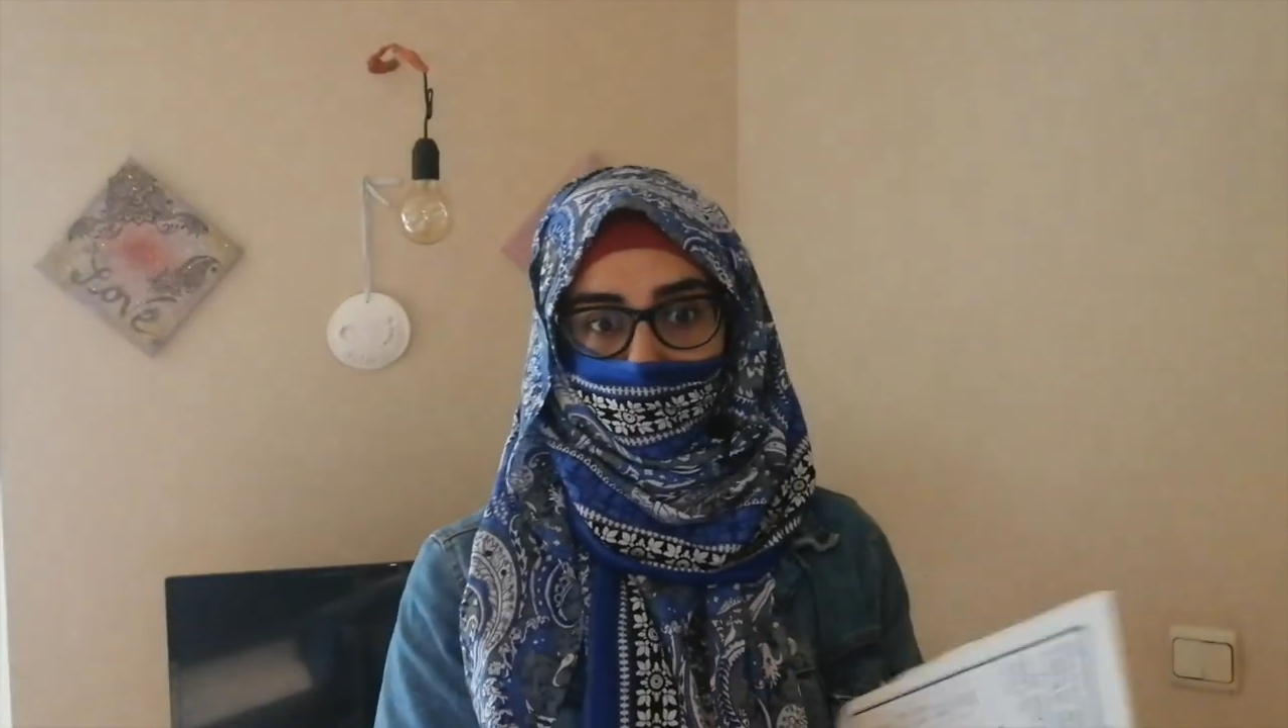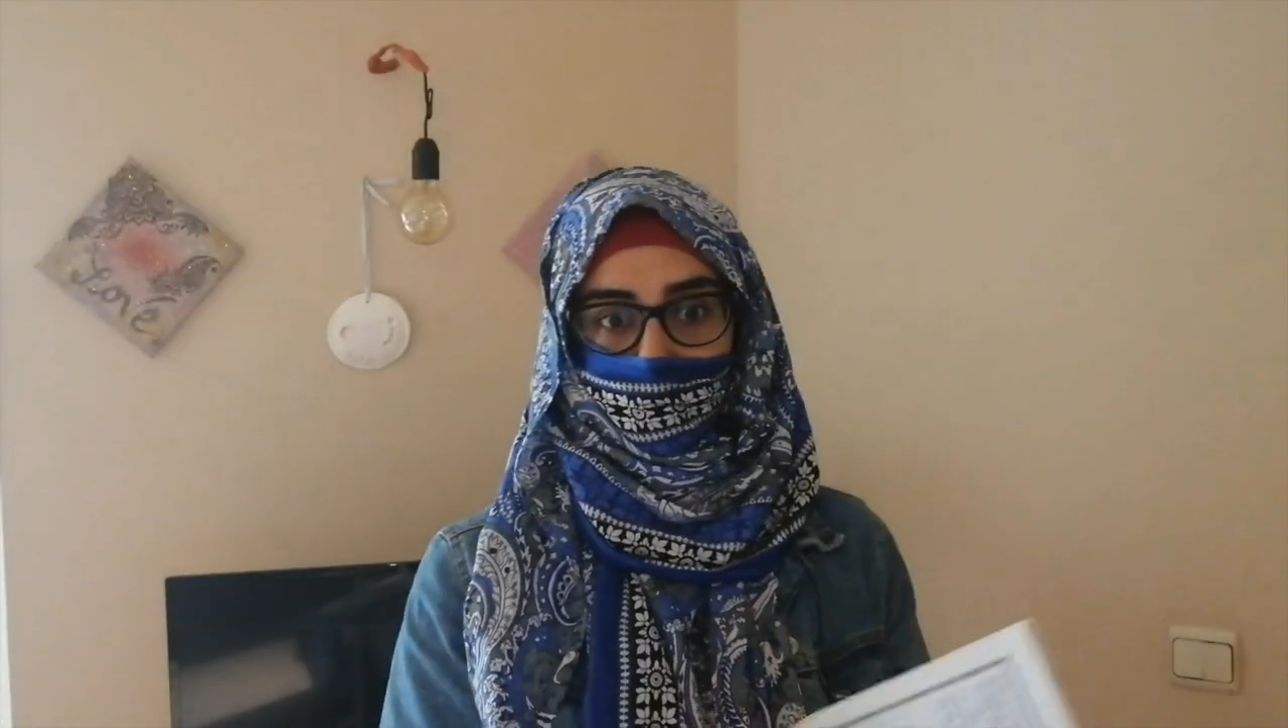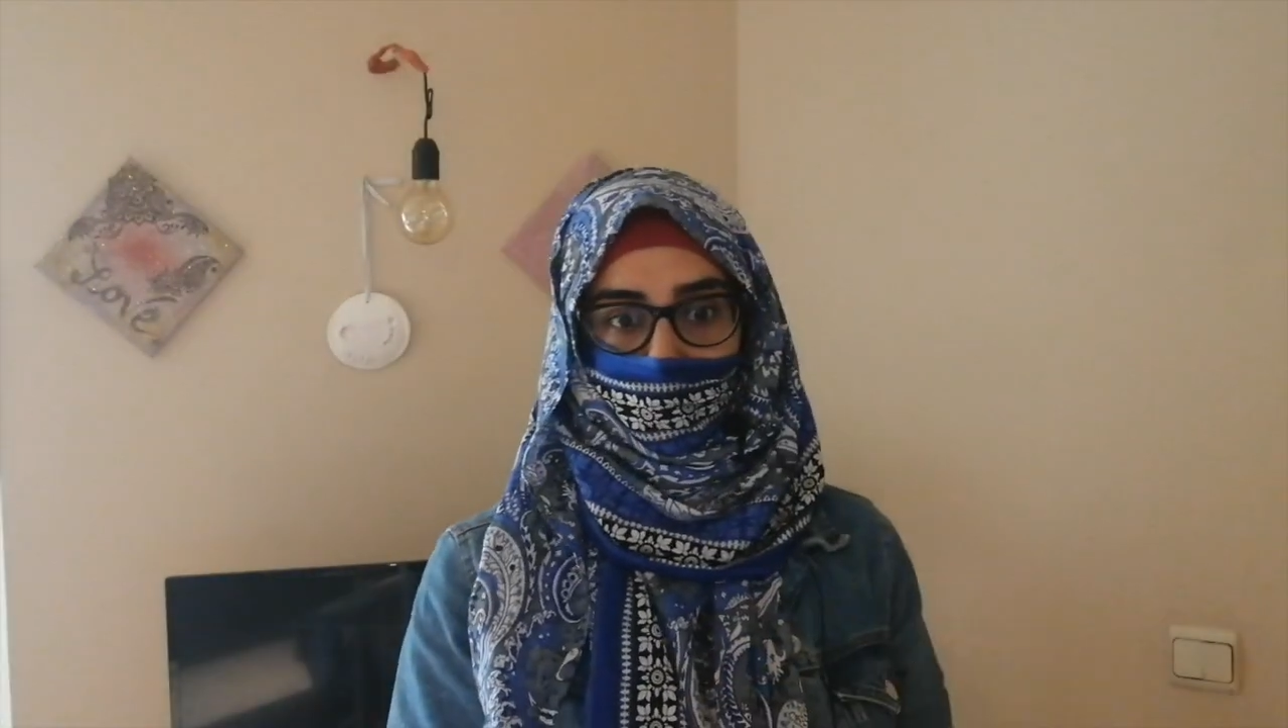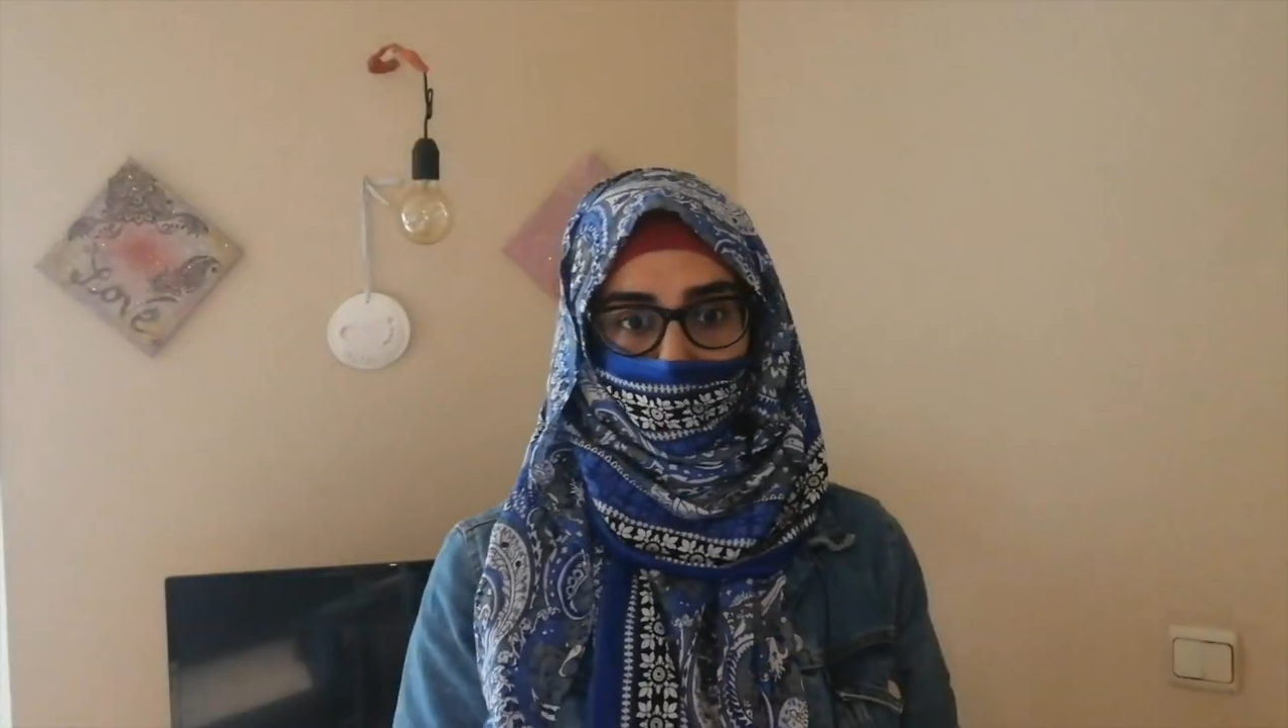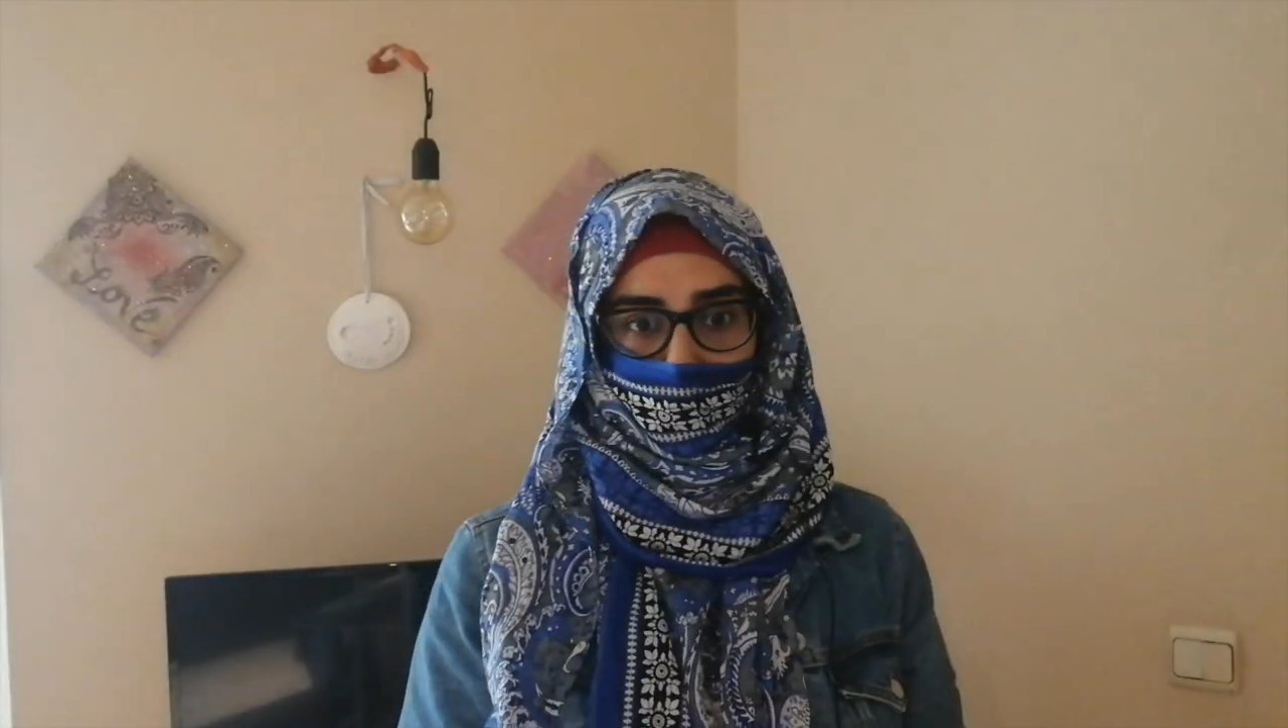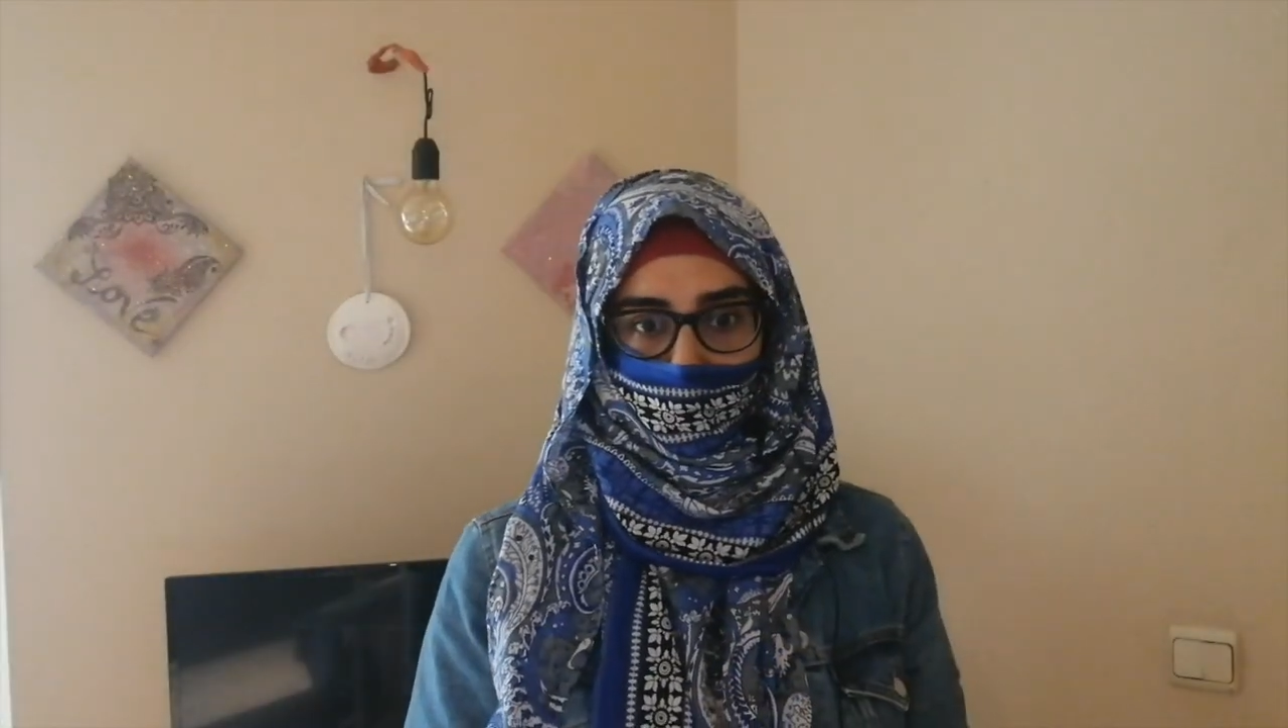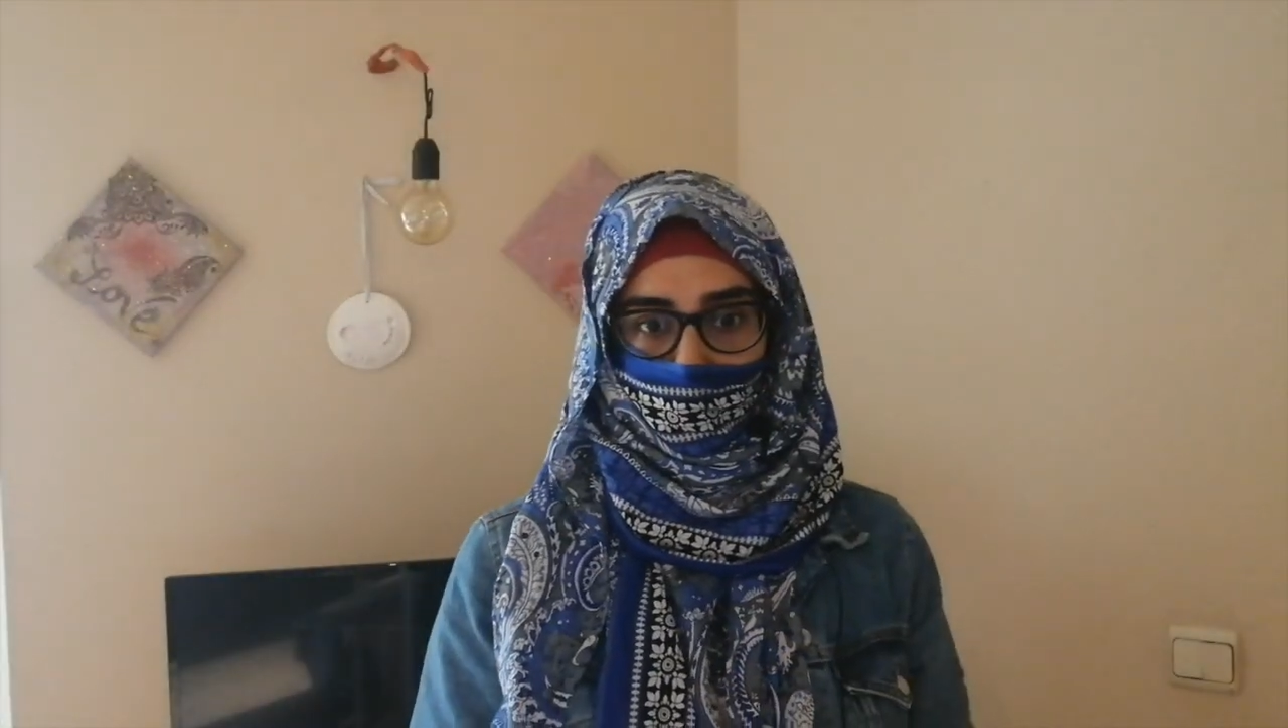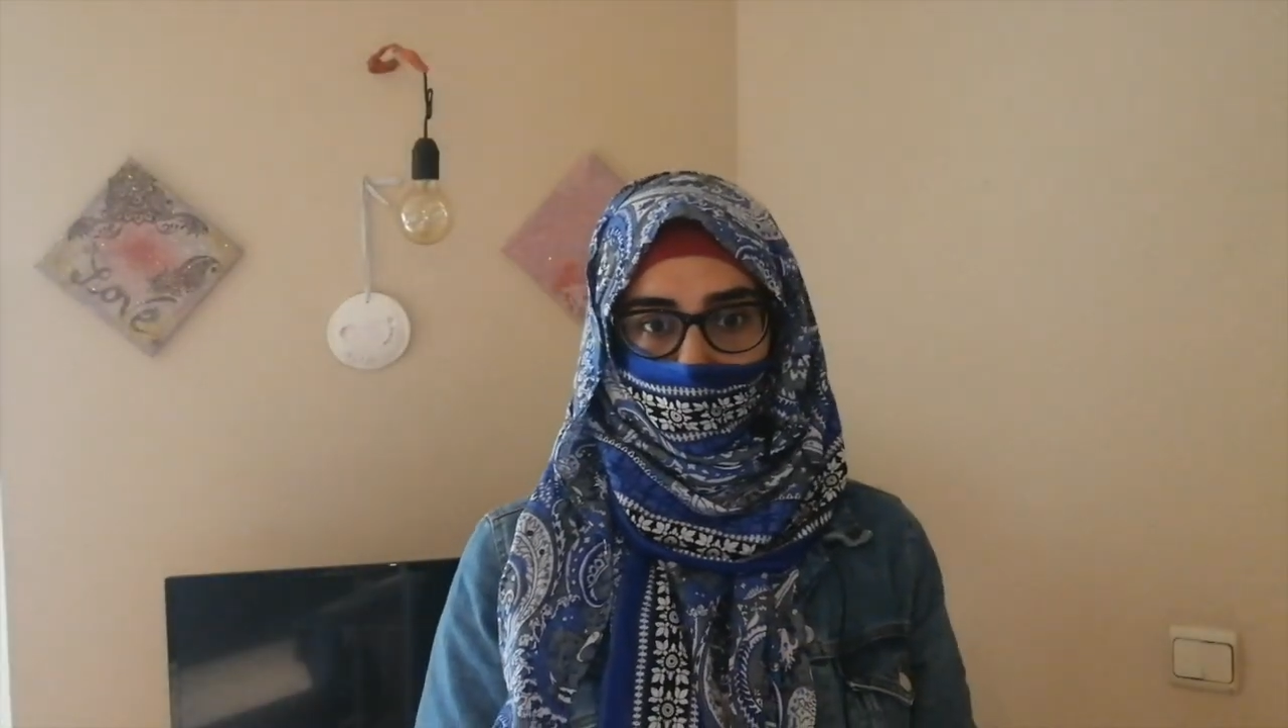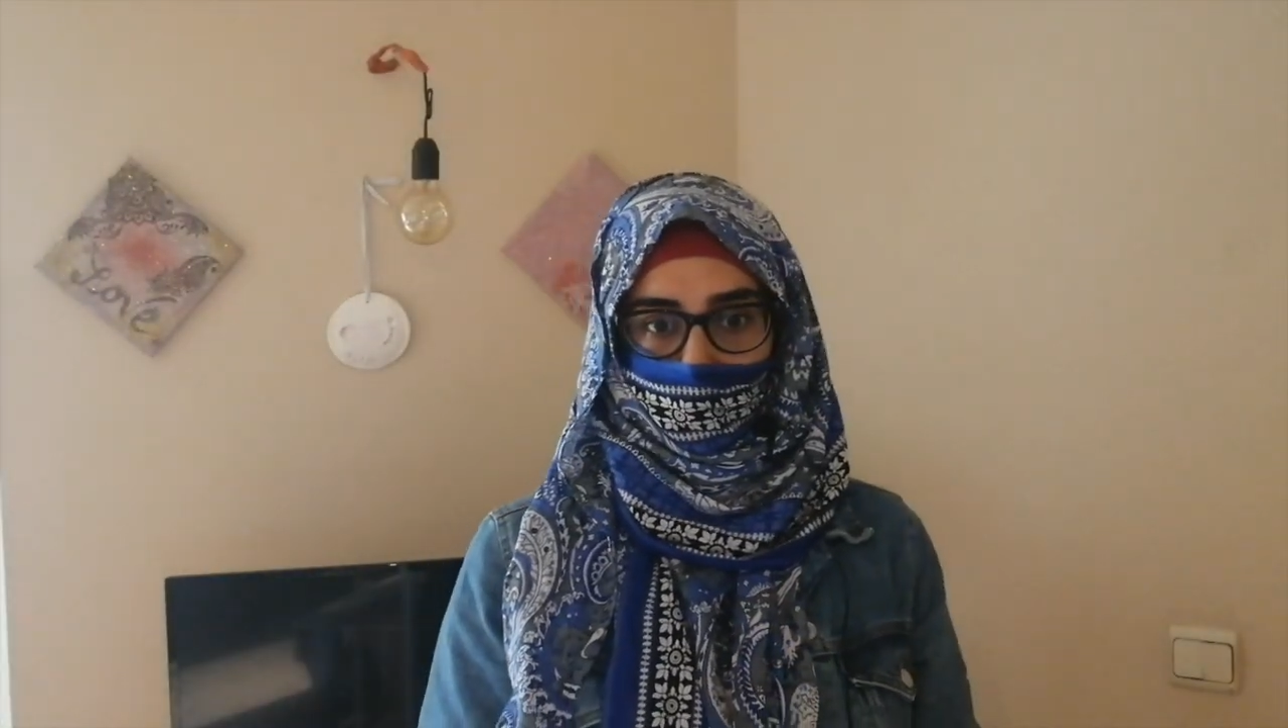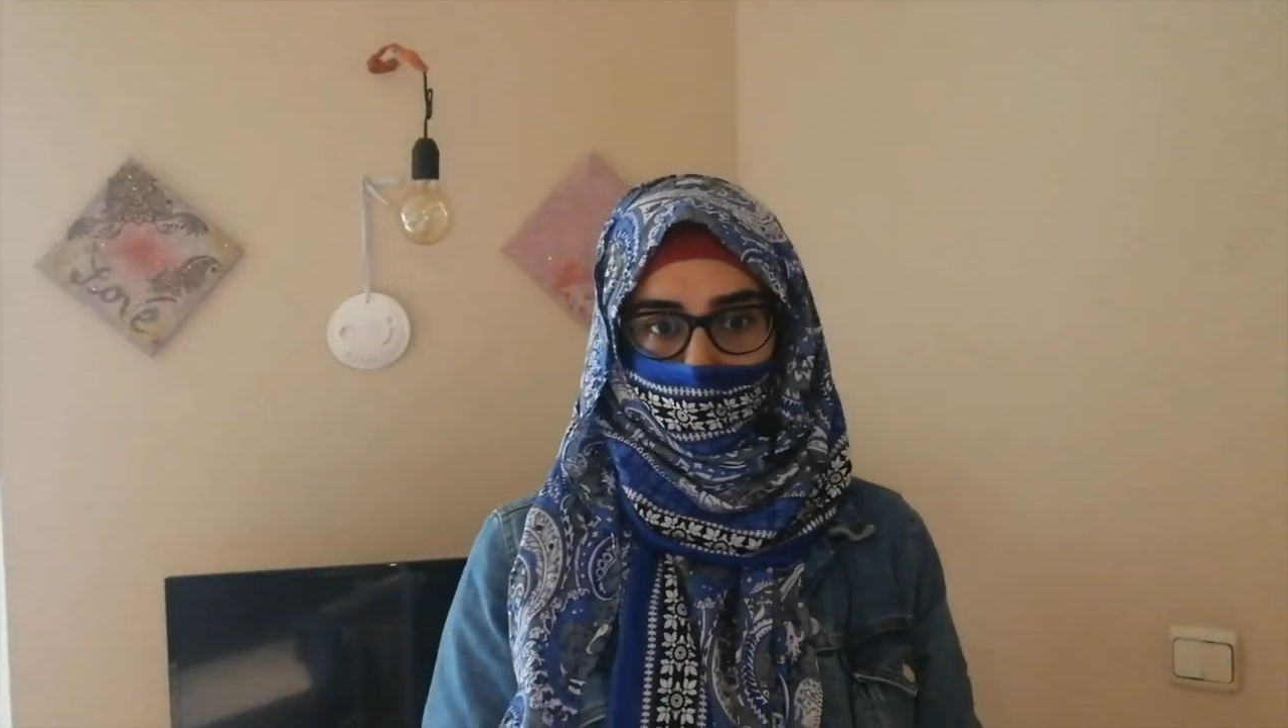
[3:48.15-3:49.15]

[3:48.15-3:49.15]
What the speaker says: in front of you,